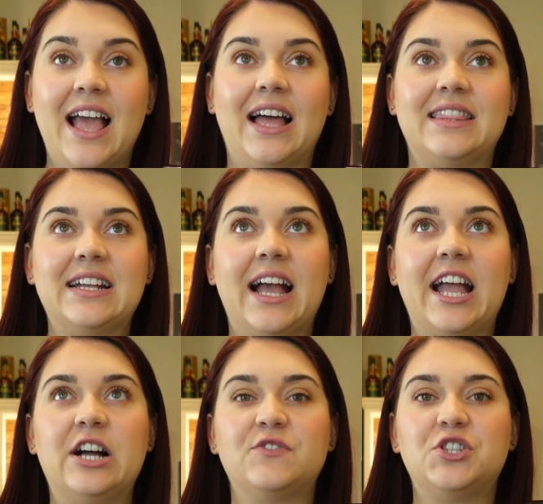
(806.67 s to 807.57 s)
I think I
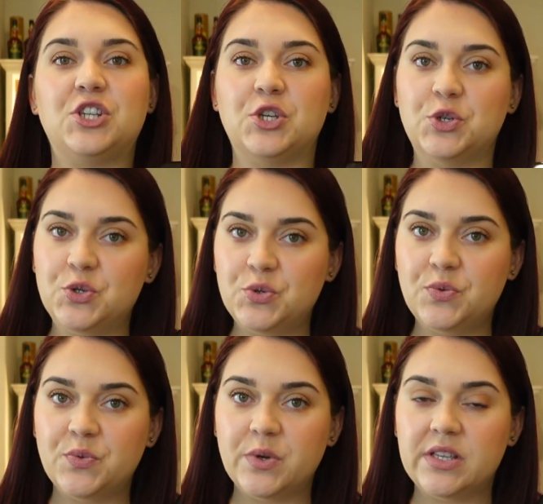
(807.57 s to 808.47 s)
have 2
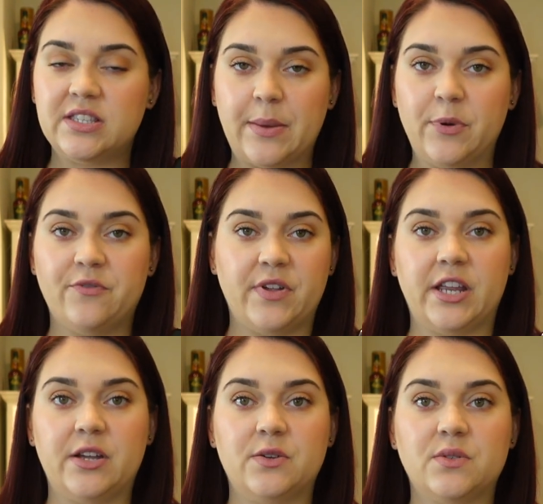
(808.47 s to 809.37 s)
separate
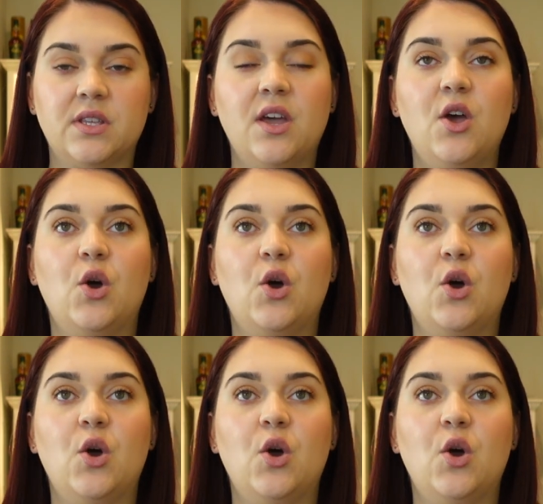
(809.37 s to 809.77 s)
videos.